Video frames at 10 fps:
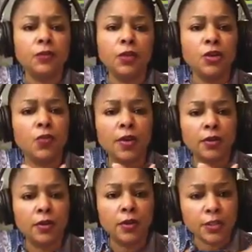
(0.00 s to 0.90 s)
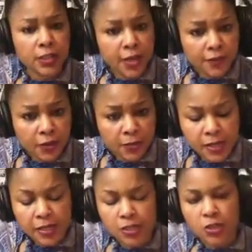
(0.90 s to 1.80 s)
What are you working on? Are you saving your
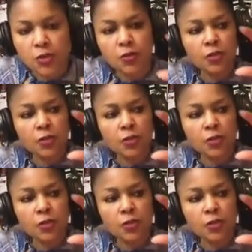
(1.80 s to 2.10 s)
money? So